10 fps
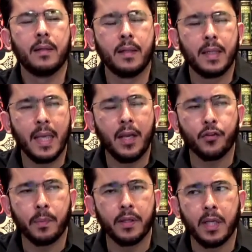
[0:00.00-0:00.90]
they
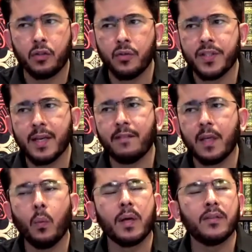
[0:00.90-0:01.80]
split into
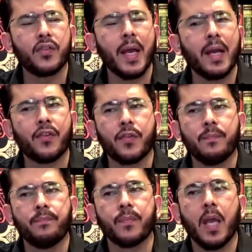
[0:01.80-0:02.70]
71 sects,
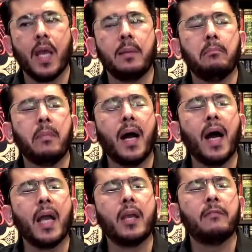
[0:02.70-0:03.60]
and
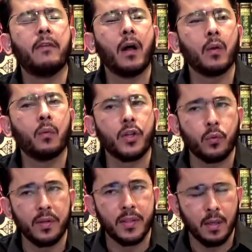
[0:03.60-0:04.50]
my followers
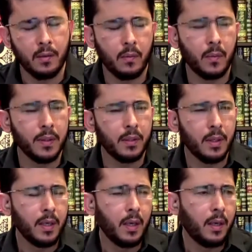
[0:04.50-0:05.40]
will
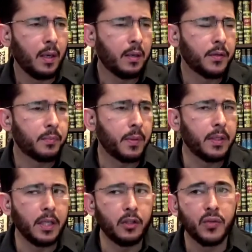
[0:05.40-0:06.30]

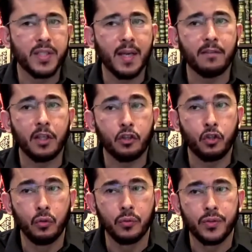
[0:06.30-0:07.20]
split into
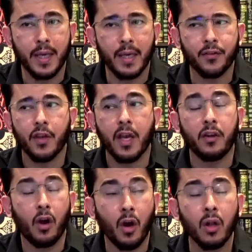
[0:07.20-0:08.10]
72 sects, and
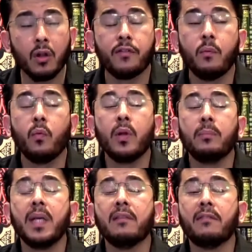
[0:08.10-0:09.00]
all of them will
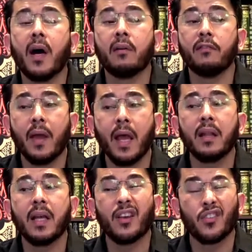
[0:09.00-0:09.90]
be in fire of hell
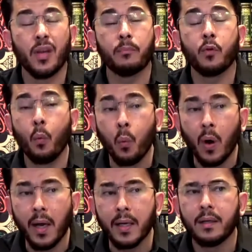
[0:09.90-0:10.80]
except
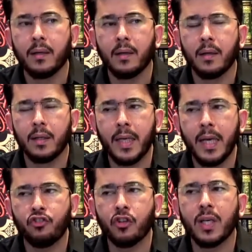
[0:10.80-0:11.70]
one
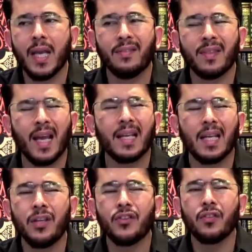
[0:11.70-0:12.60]
nation, and that
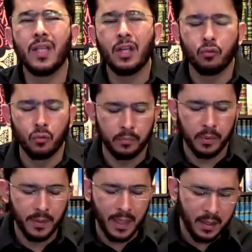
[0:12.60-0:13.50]
is the group,
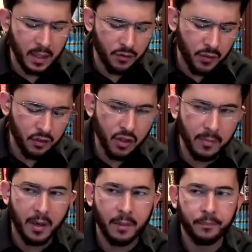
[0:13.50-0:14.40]
that is the
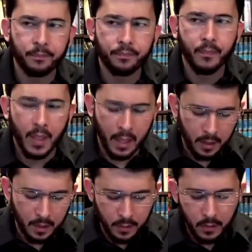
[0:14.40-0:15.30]
Jama'ah.
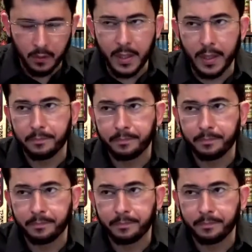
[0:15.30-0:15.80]
Okay.